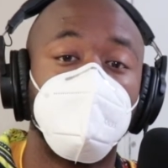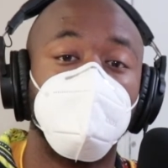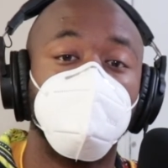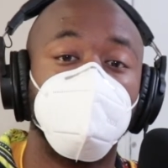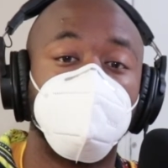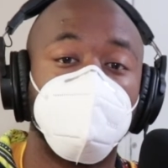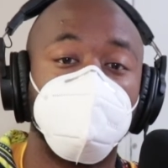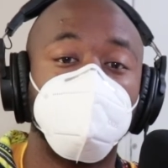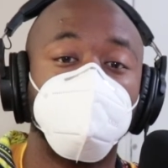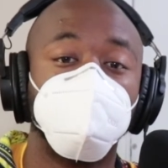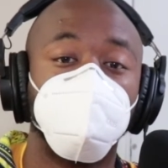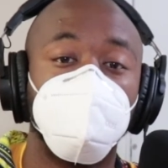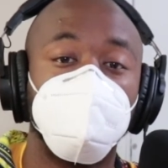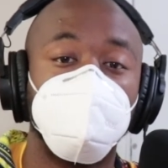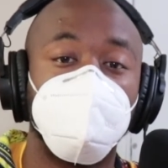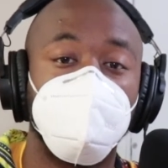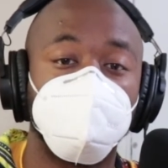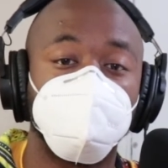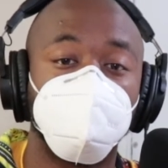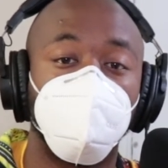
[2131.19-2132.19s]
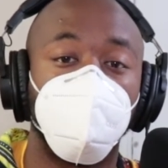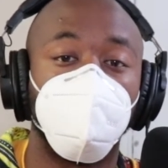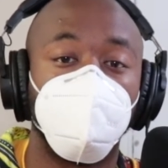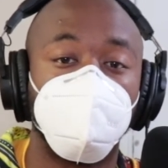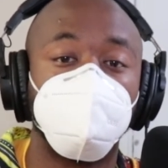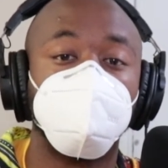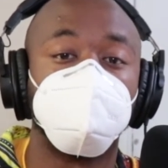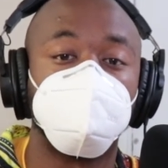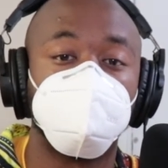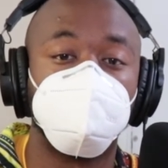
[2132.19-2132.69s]
Because we as the
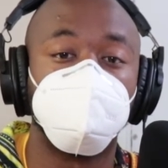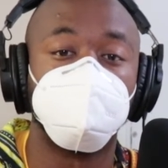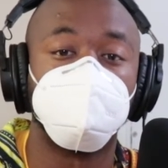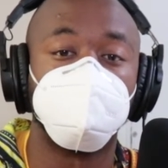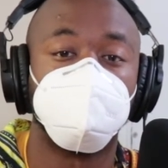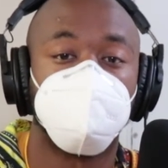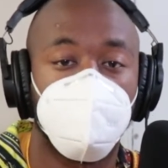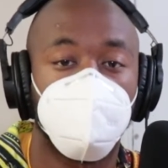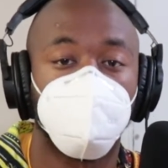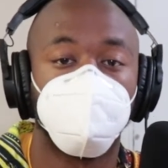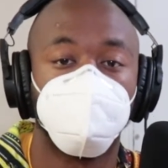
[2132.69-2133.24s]
audiences now